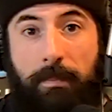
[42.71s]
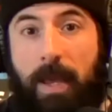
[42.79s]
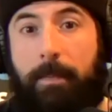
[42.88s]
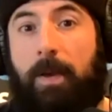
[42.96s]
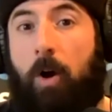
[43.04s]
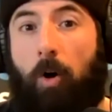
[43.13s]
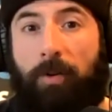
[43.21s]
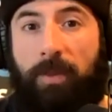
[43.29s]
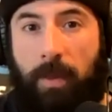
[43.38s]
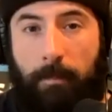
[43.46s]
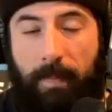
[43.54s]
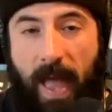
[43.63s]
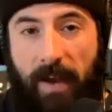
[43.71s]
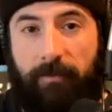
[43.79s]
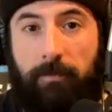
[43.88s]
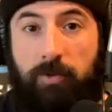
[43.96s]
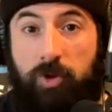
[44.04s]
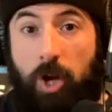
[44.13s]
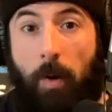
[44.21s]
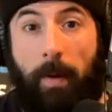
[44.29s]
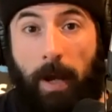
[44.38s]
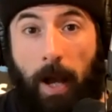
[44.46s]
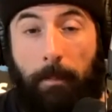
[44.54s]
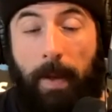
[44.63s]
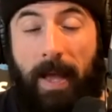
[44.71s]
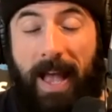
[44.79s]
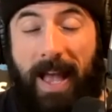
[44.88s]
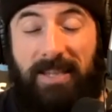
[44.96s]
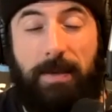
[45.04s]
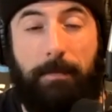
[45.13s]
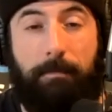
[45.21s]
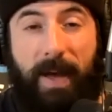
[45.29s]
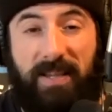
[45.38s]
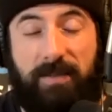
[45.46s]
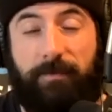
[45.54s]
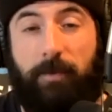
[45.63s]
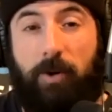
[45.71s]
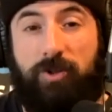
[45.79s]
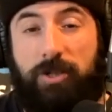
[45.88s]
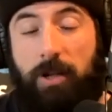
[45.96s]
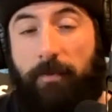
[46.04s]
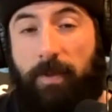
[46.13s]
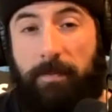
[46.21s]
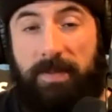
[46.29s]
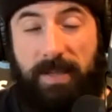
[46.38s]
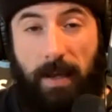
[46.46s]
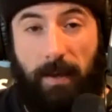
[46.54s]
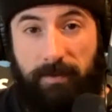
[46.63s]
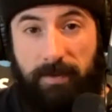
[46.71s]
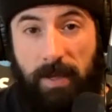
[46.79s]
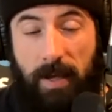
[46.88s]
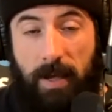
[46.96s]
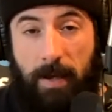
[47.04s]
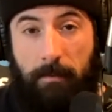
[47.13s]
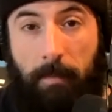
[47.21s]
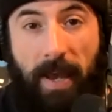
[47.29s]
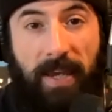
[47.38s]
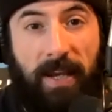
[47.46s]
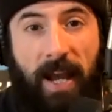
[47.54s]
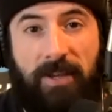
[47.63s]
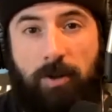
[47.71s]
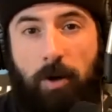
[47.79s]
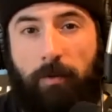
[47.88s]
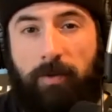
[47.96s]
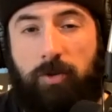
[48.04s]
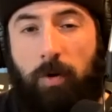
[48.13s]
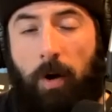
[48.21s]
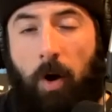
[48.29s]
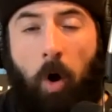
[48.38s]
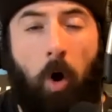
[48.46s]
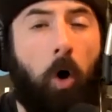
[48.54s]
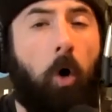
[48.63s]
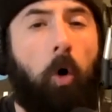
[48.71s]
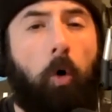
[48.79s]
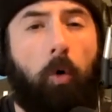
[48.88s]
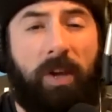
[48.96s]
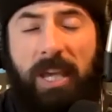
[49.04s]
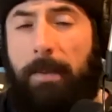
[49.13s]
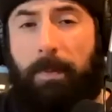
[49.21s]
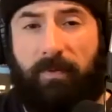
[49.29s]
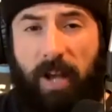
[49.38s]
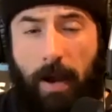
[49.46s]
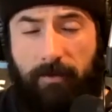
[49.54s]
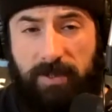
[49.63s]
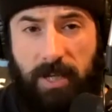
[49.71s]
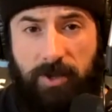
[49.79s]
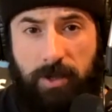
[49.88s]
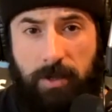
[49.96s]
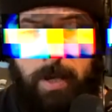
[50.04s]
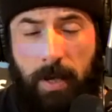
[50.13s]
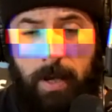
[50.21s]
may be holding them back from showing up as the best version of themselves. Mikey and I dove into a whole heap of conversation,